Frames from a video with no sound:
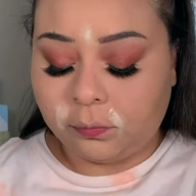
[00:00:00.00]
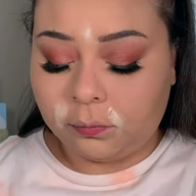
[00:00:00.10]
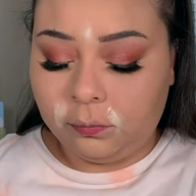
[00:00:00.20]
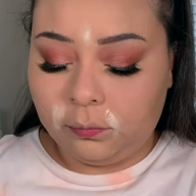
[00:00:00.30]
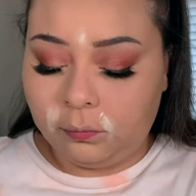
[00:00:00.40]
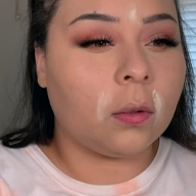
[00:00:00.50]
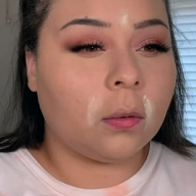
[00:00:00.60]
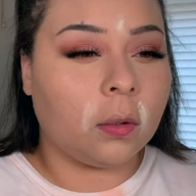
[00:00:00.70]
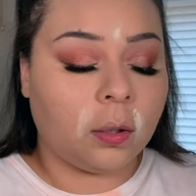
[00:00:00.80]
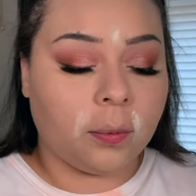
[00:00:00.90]

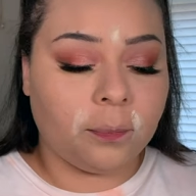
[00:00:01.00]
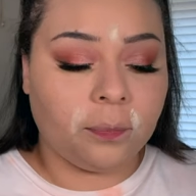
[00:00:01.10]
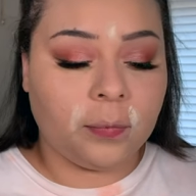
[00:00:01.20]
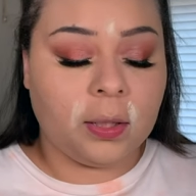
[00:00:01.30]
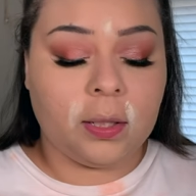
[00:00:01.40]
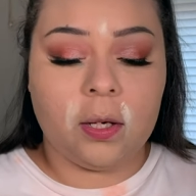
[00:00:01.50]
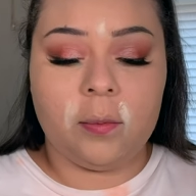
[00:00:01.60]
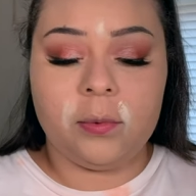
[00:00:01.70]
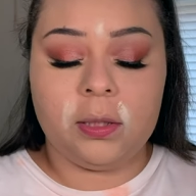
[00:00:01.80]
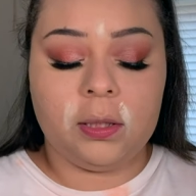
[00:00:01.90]
Okay. And now I'm
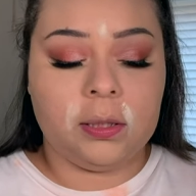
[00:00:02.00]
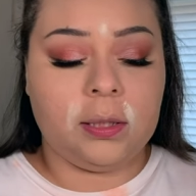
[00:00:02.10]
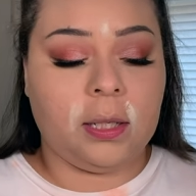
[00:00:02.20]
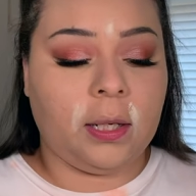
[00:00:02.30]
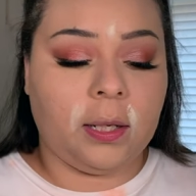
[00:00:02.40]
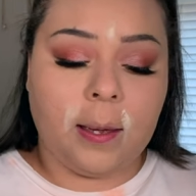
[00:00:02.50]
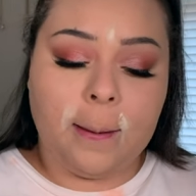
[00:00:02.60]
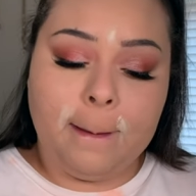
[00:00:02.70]
just gonna take